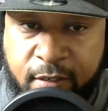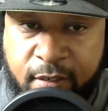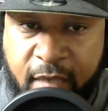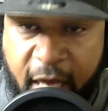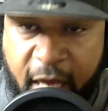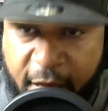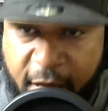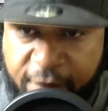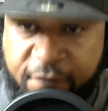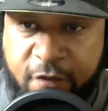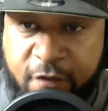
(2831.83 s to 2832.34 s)

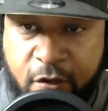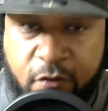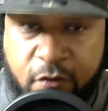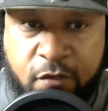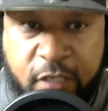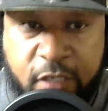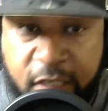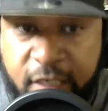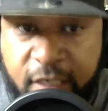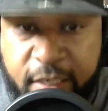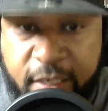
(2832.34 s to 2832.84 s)
I feel
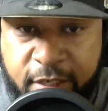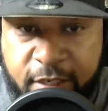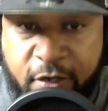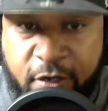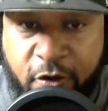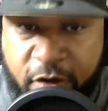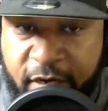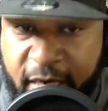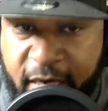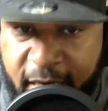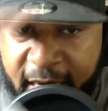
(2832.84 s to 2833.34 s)
good
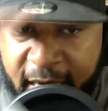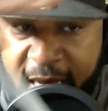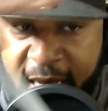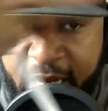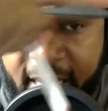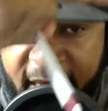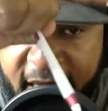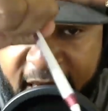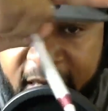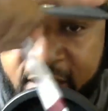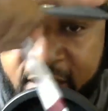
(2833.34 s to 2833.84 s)
knowing that I got
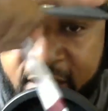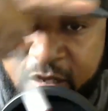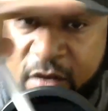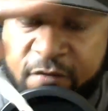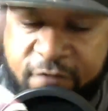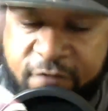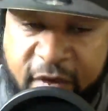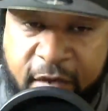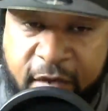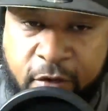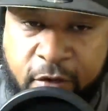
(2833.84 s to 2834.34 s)
an 8-year
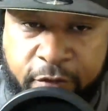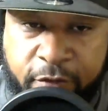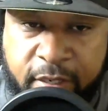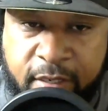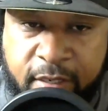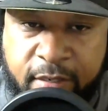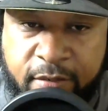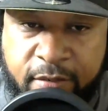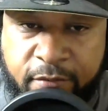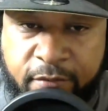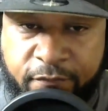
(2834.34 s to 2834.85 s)

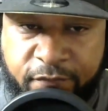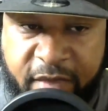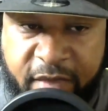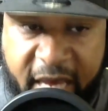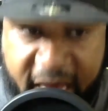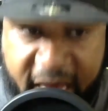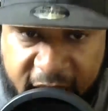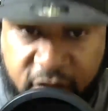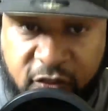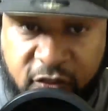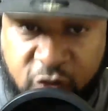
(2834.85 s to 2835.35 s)
veteran
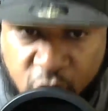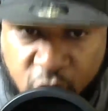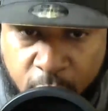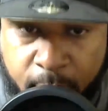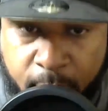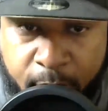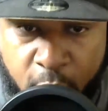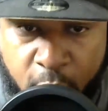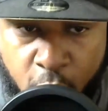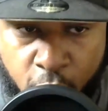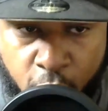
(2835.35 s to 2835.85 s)
that has a Super
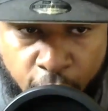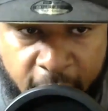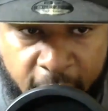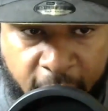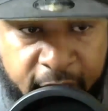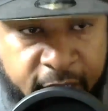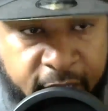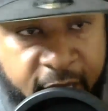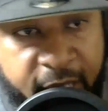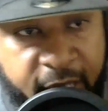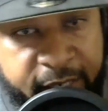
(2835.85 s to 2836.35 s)
Bowl
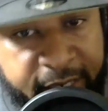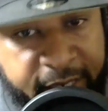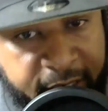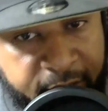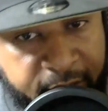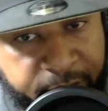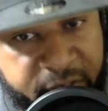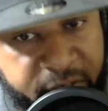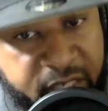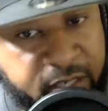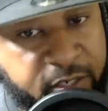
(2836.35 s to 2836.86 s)
ring, that
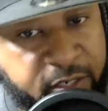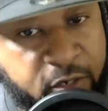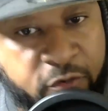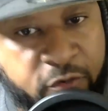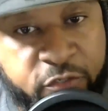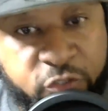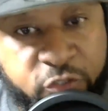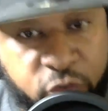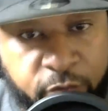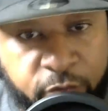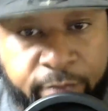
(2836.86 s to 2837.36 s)
competed on
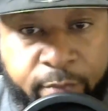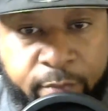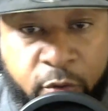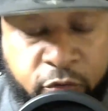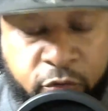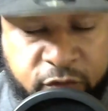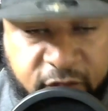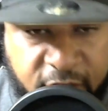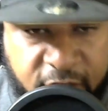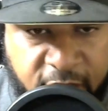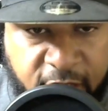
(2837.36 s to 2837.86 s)
a Super Bowl
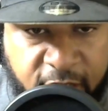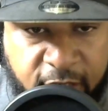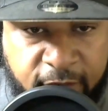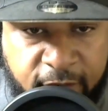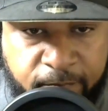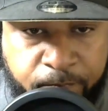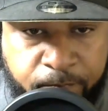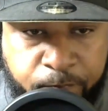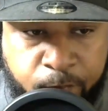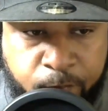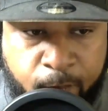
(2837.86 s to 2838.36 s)

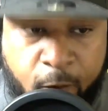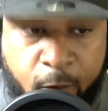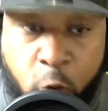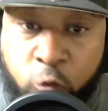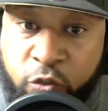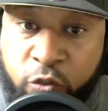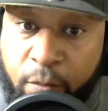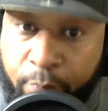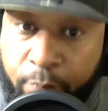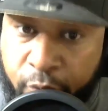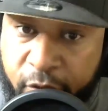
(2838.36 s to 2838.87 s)
team,
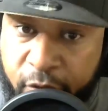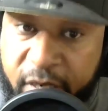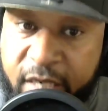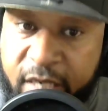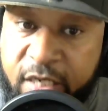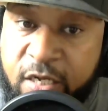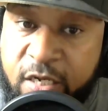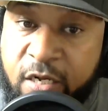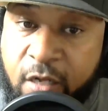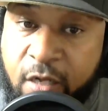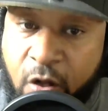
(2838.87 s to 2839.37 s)
who's a pretty
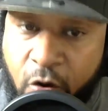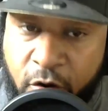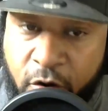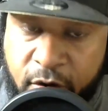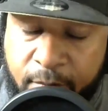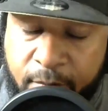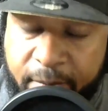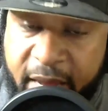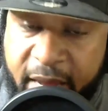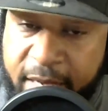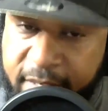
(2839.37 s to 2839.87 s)
good
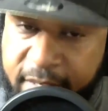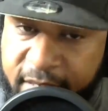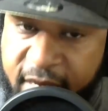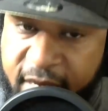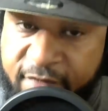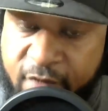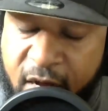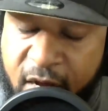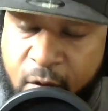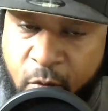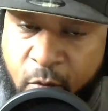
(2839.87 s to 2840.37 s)
cornerback in
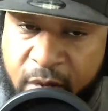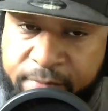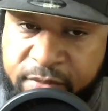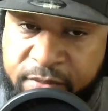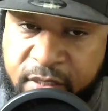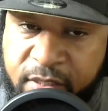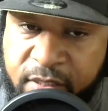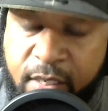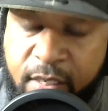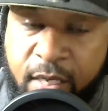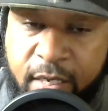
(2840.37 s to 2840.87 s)
Kayvon
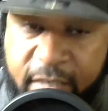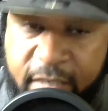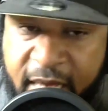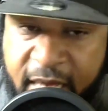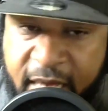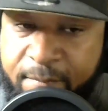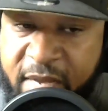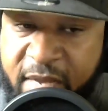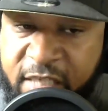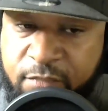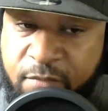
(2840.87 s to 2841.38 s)
Webster. That
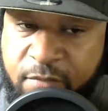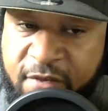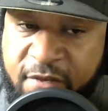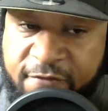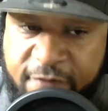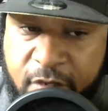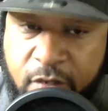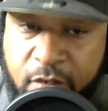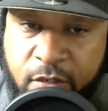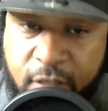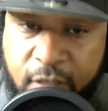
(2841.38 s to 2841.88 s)
makes me
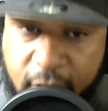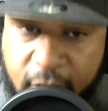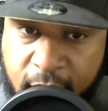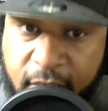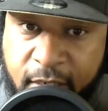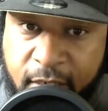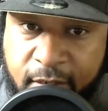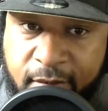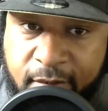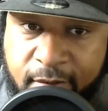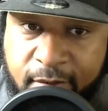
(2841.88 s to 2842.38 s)
feel
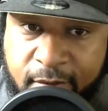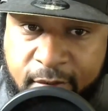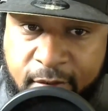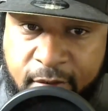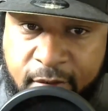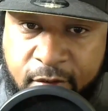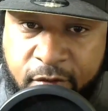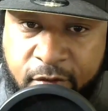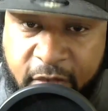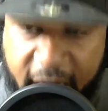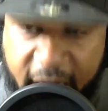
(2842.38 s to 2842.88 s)
good.
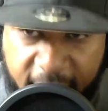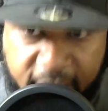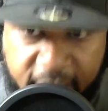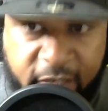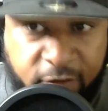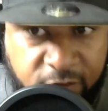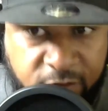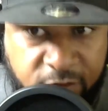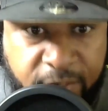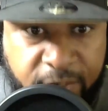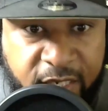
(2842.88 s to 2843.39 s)
That
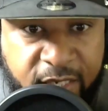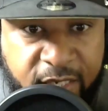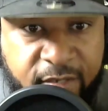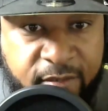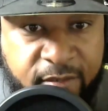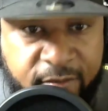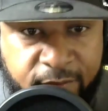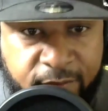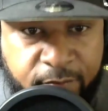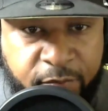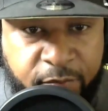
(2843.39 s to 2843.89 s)
gives me
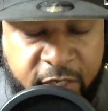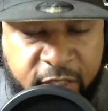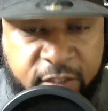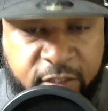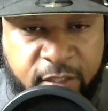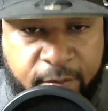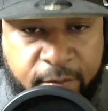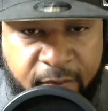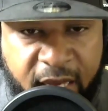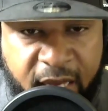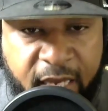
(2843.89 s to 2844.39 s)

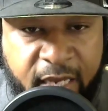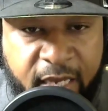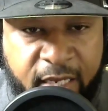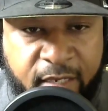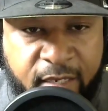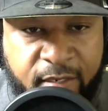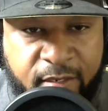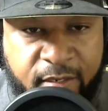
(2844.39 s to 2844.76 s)
peace of mind.